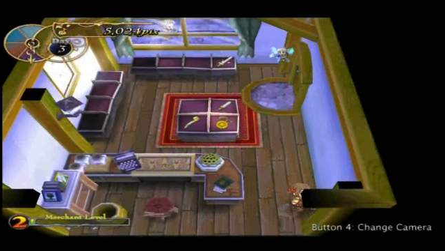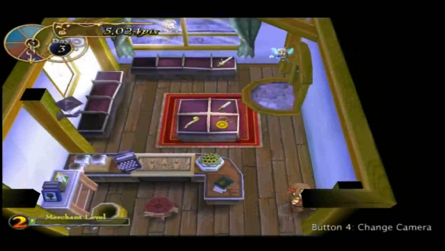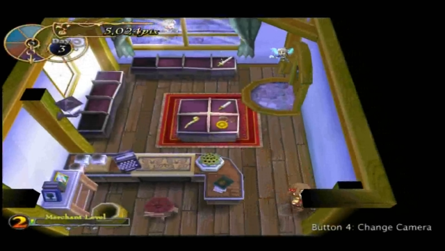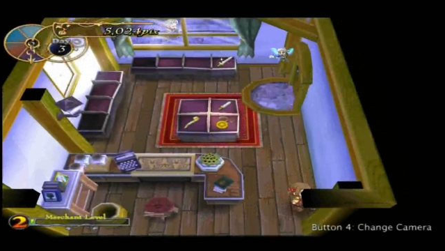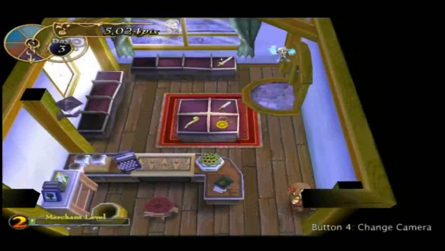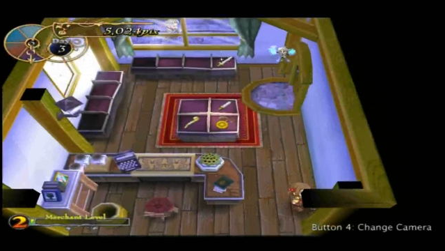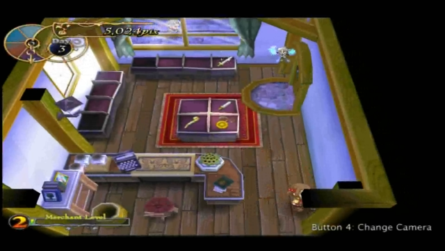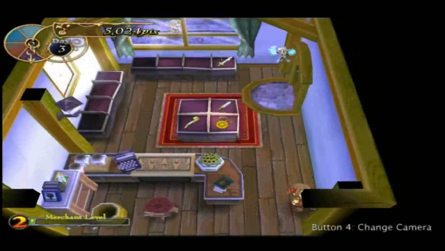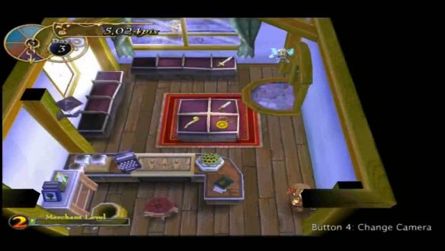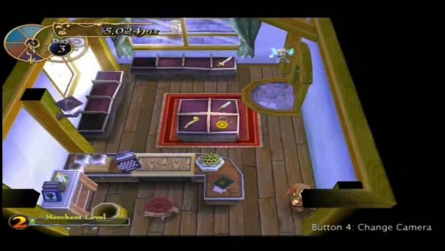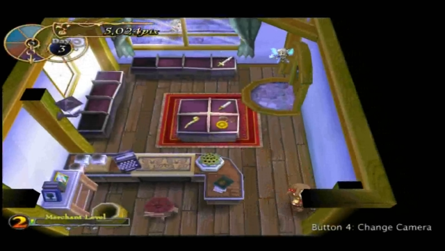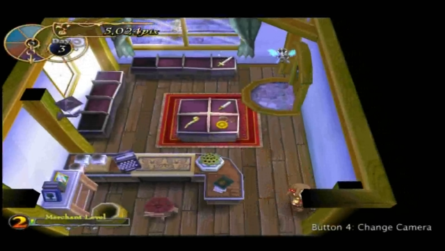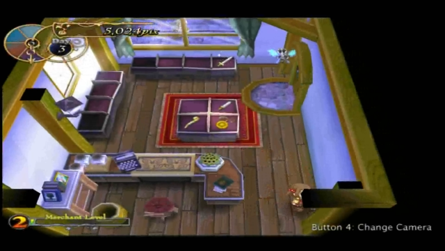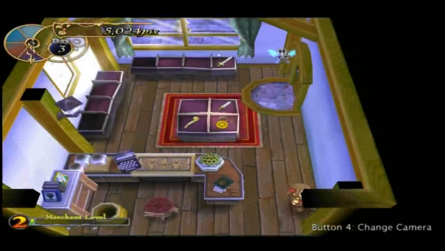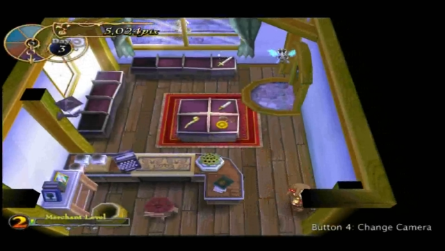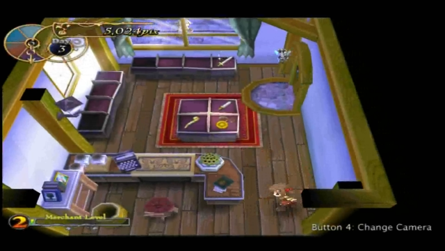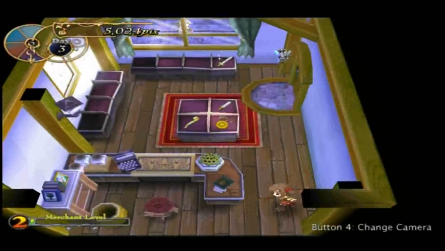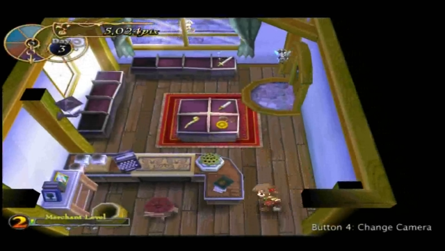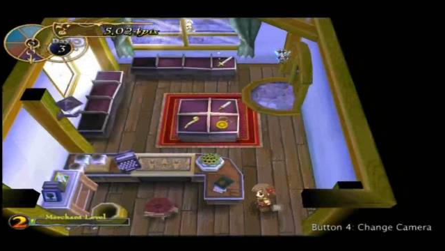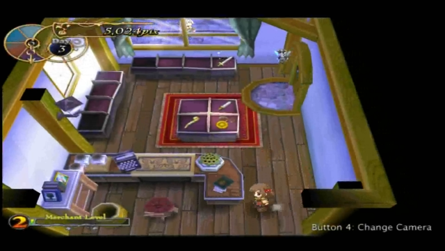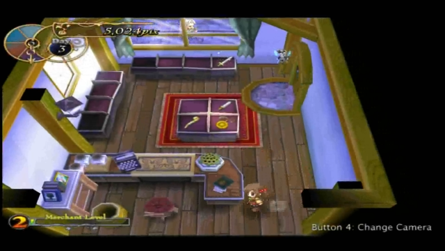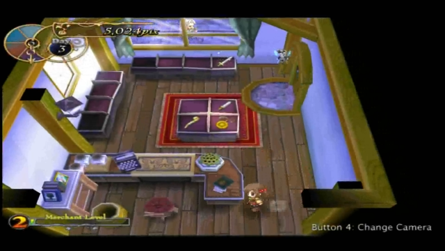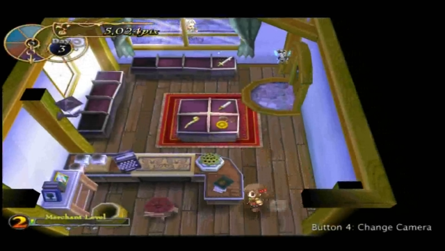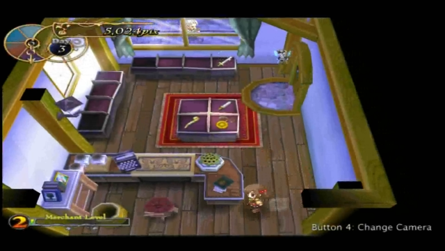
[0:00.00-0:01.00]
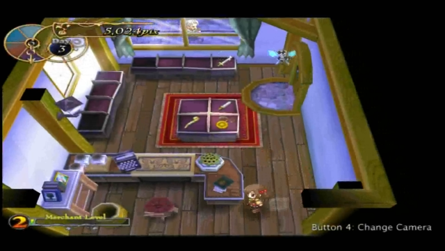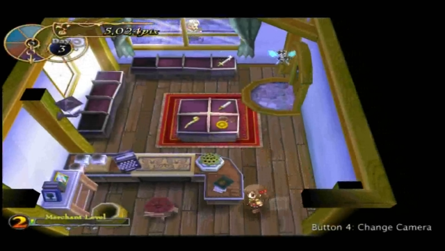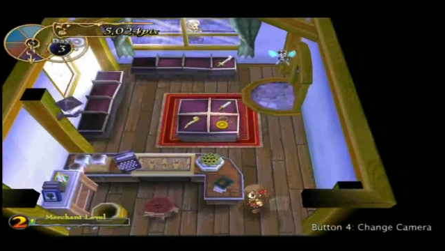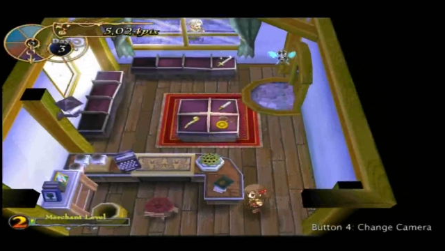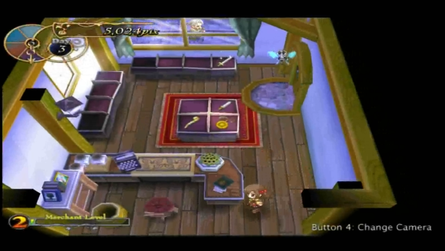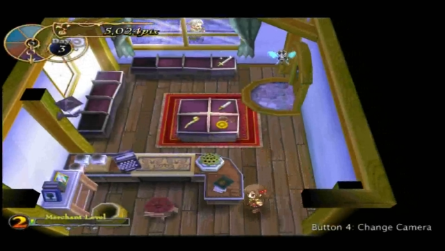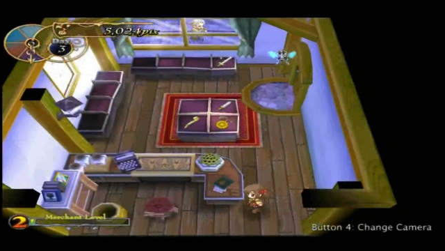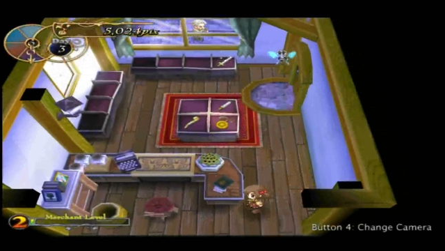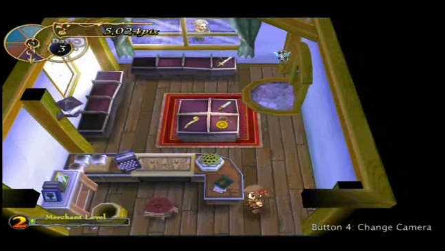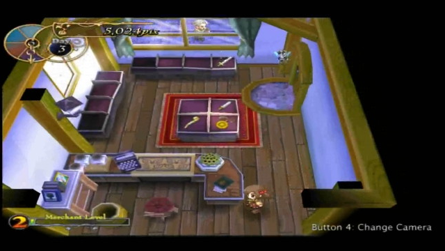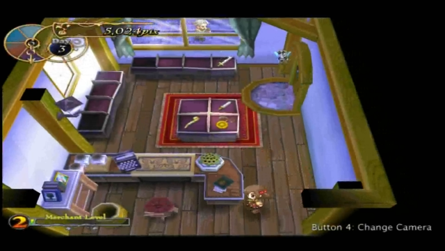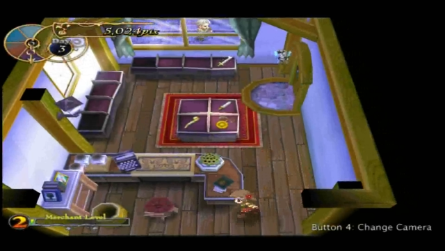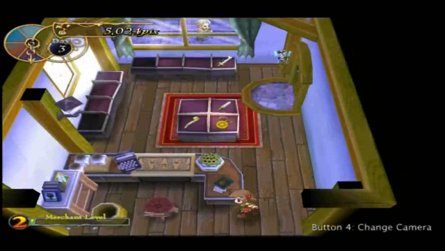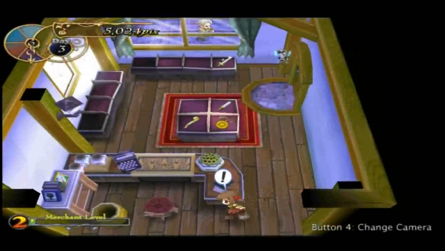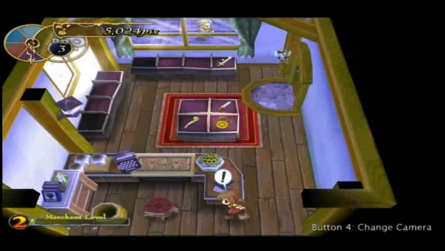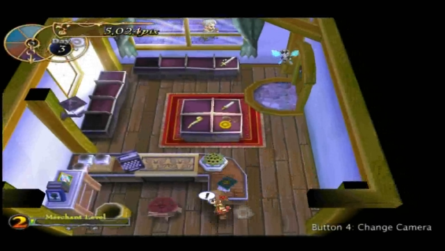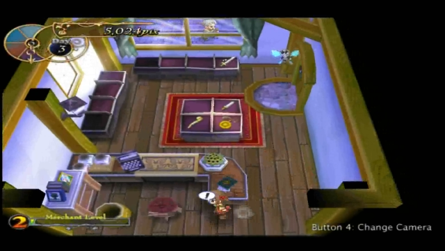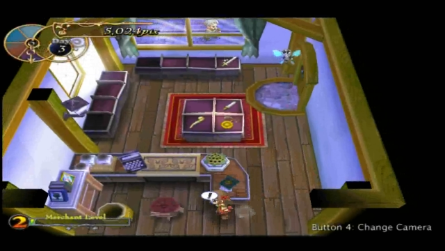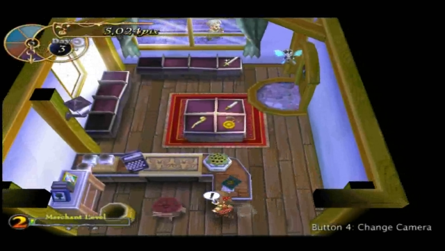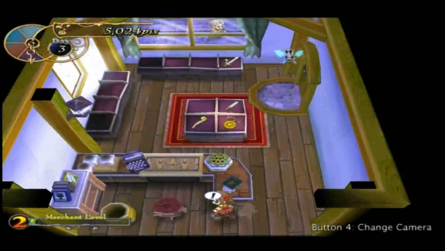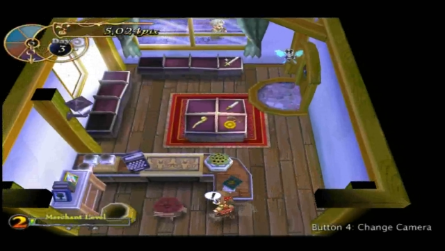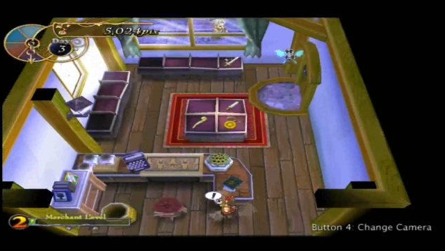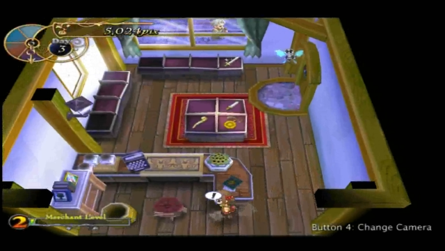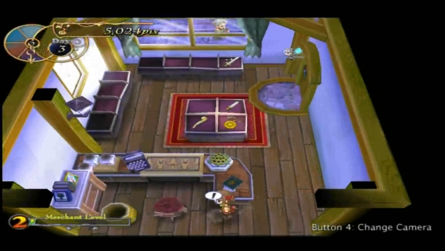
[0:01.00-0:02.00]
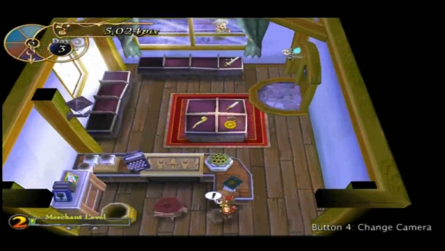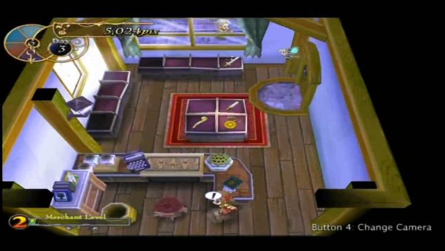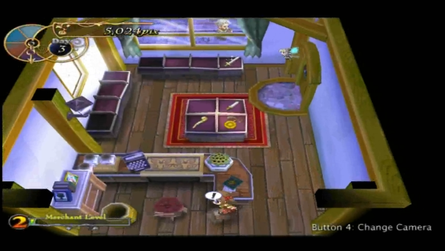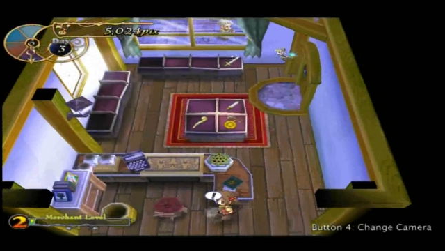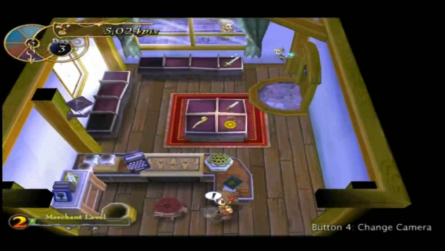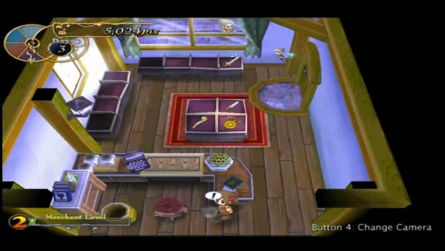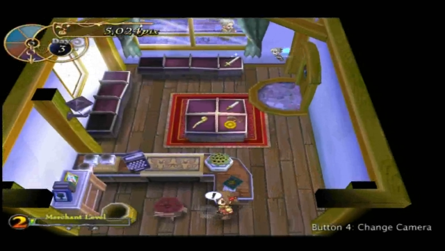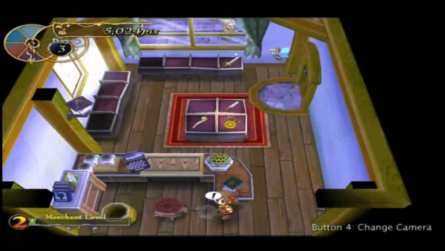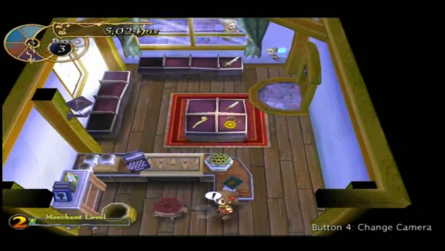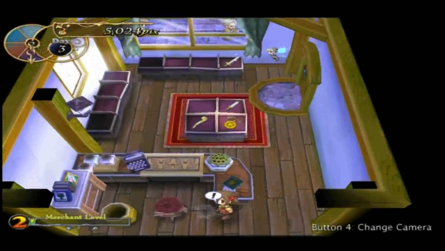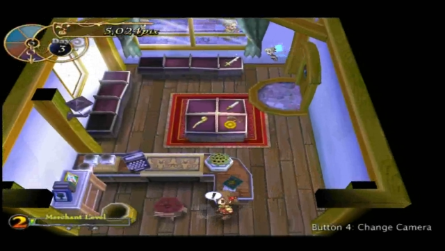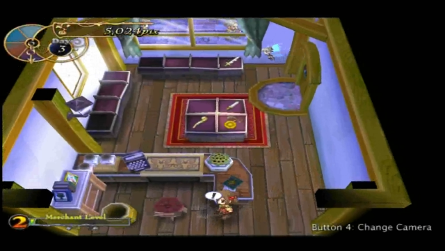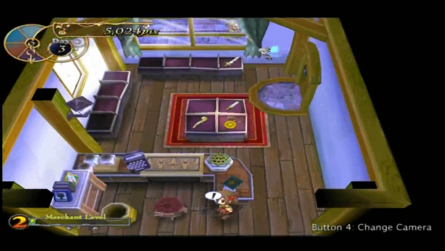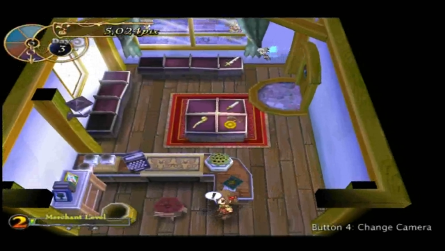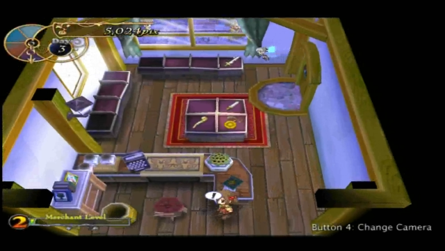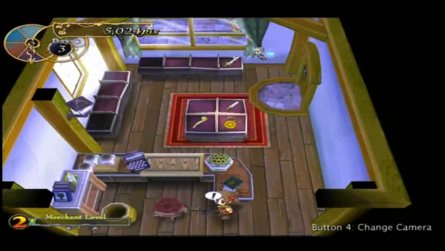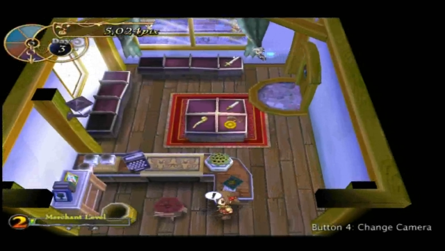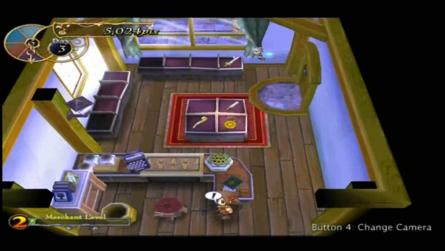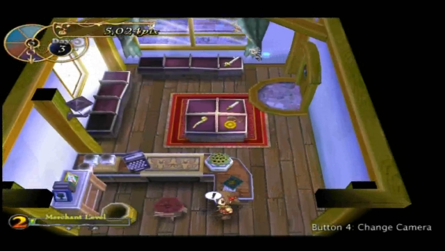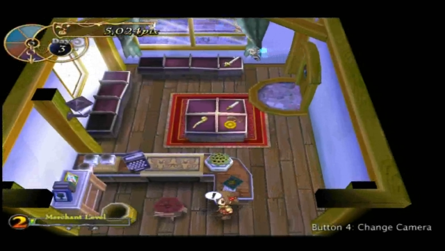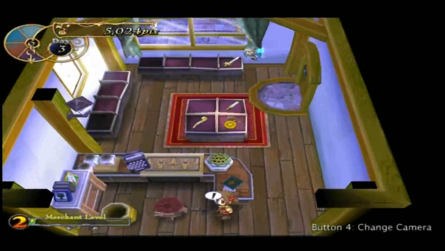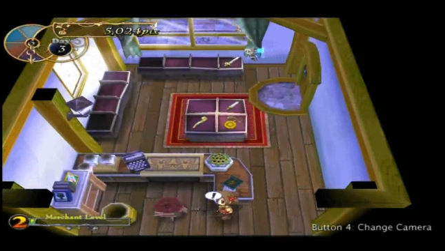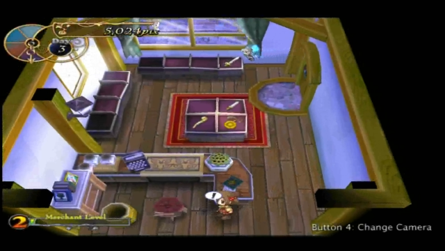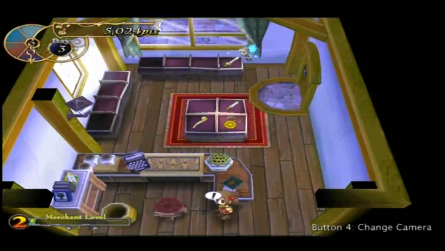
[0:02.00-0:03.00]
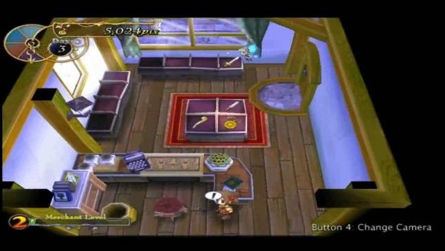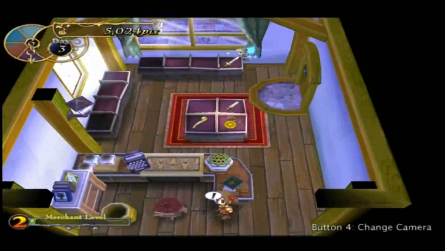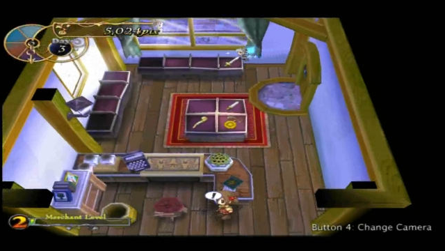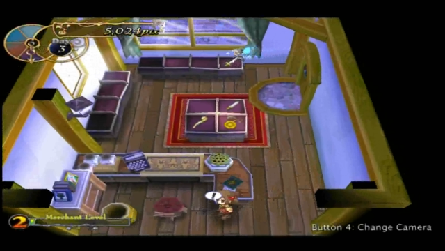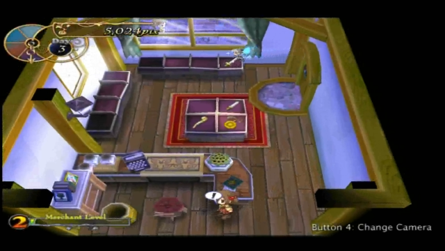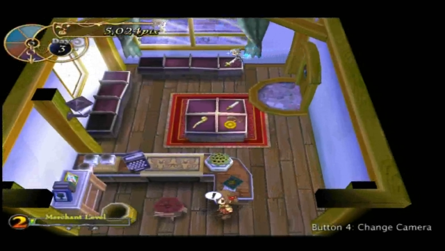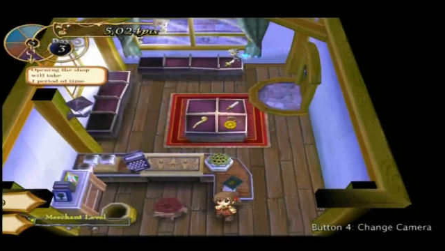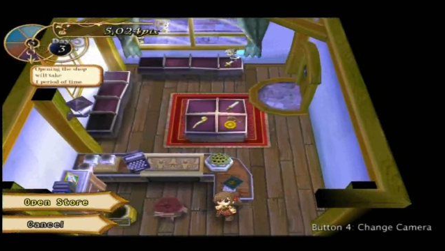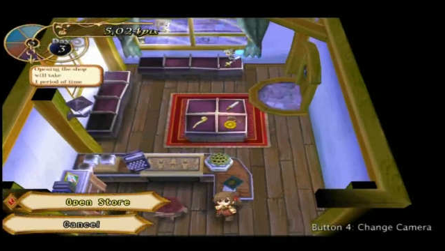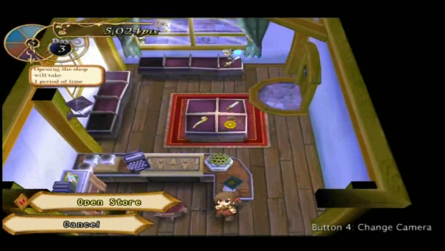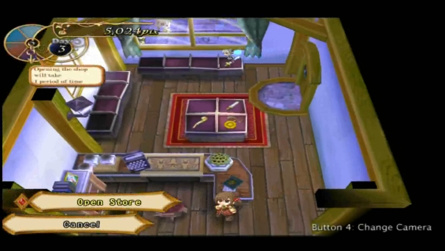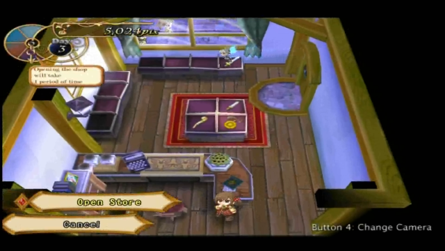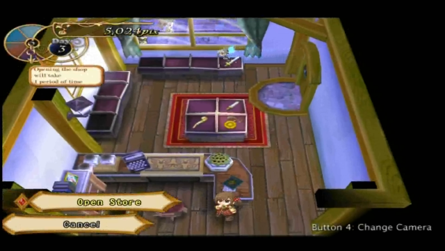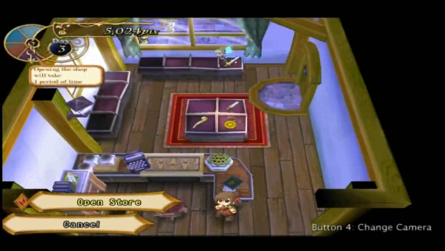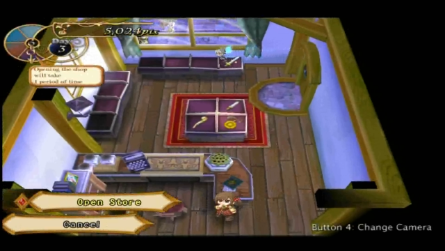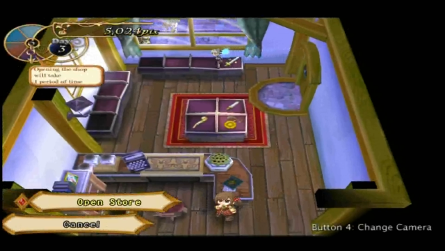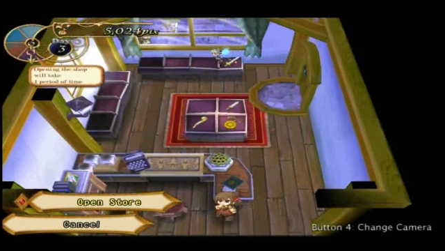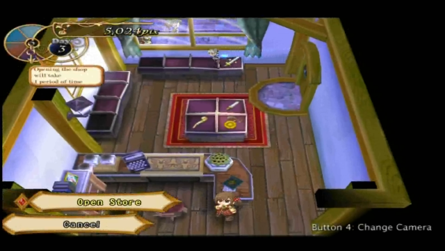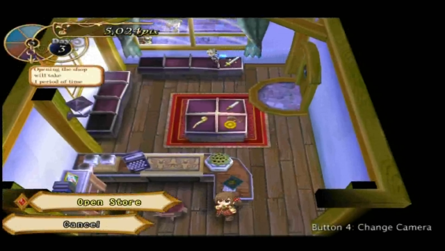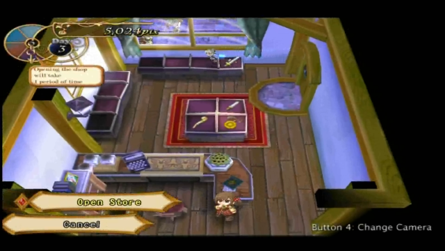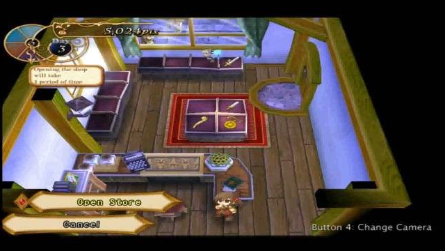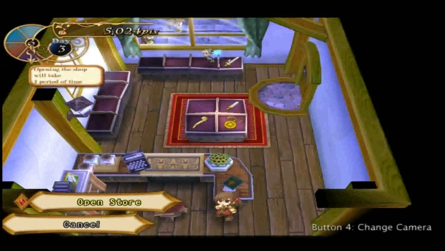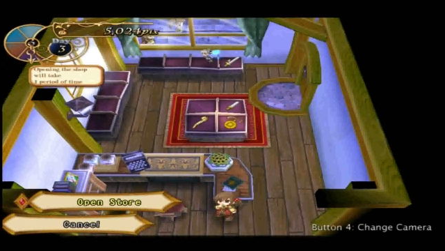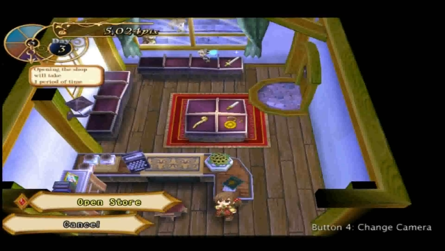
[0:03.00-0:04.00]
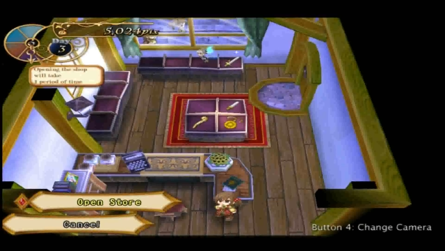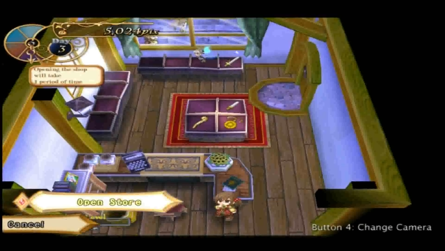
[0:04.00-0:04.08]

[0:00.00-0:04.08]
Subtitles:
No face is visible, so there are no lips to read.